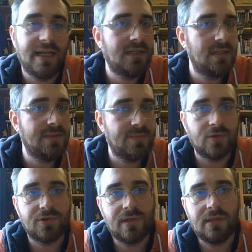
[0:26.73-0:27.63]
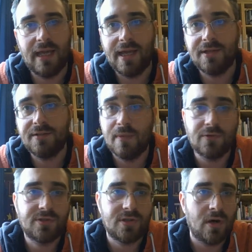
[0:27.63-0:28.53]
Italy, Portugal and
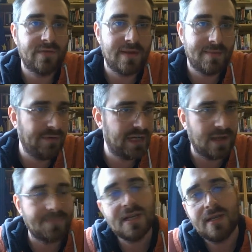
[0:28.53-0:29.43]
most of America,